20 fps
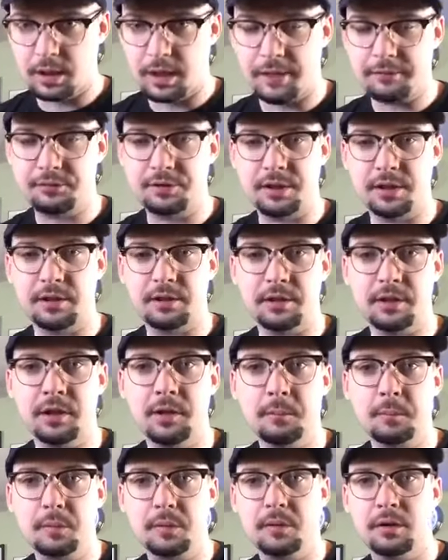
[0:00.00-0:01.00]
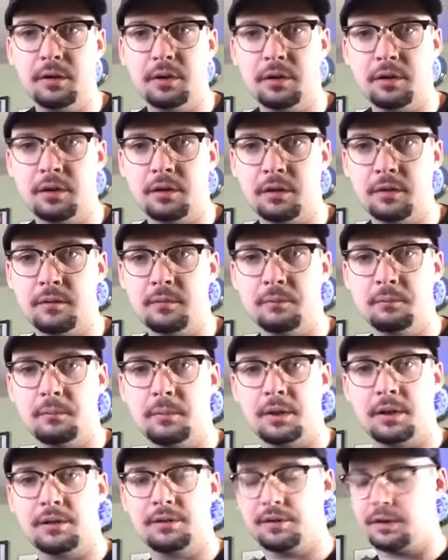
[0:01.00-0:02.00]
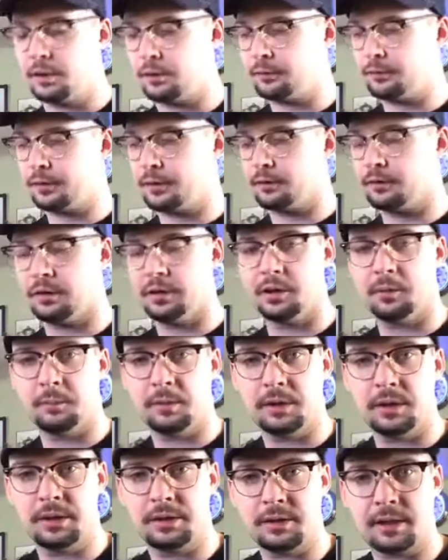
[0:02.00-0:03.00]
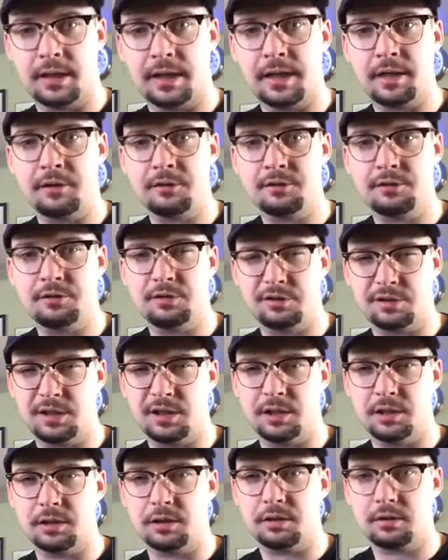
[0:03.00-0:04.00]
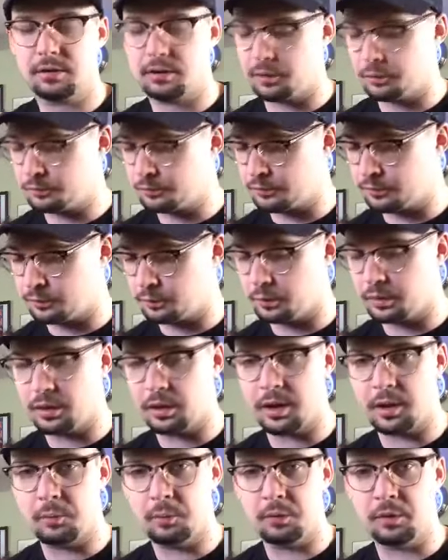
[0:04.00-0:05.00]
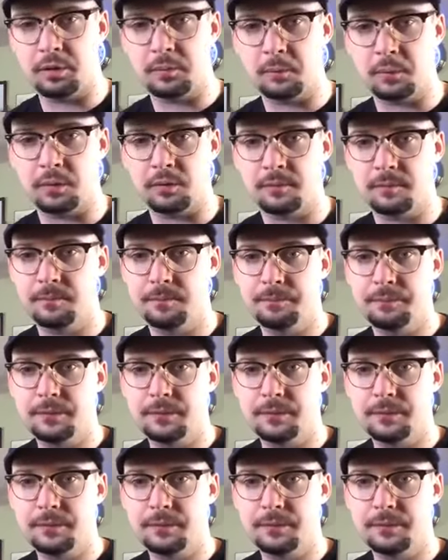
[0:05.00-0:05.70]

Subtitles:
I've set it up myself here a little bit at the house, just getting it closer to where I want it, but